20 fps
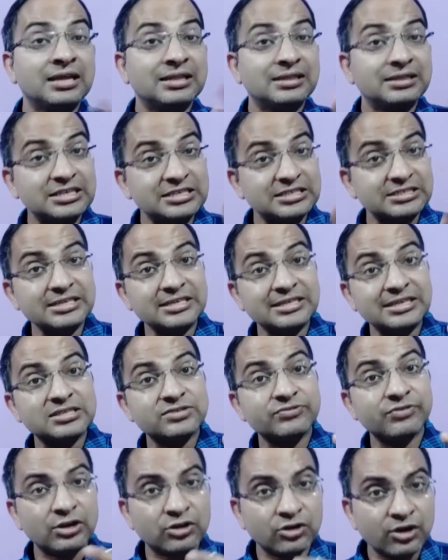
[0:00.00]
this
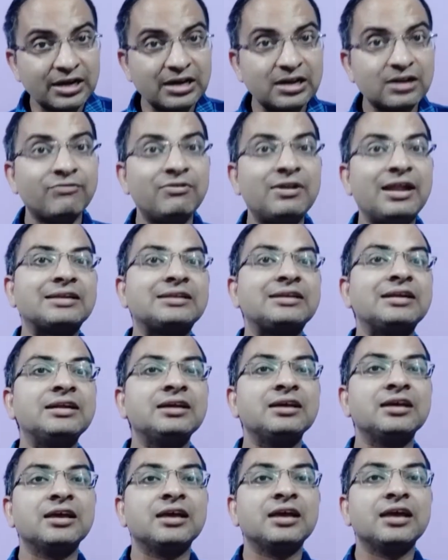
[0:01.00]
TDS will not
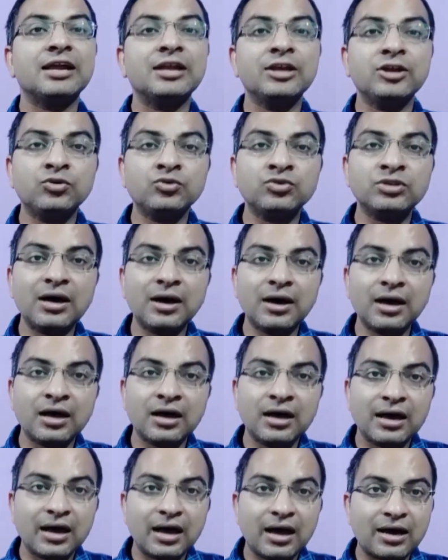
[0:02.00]
reflected into the
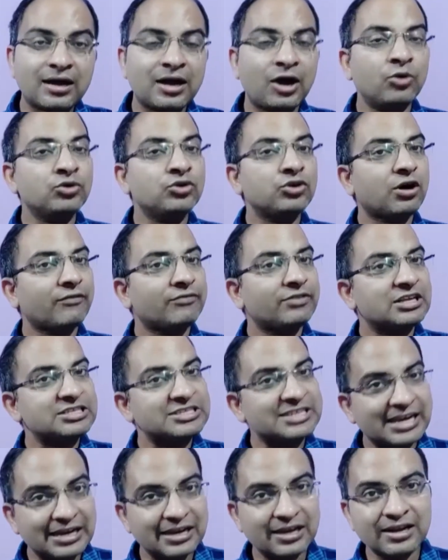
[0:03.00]
account of the
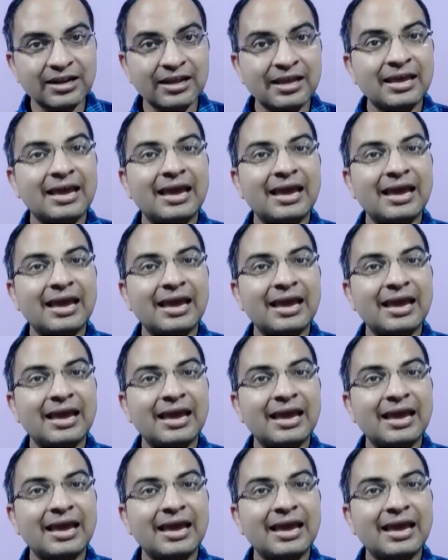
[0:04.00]
seller,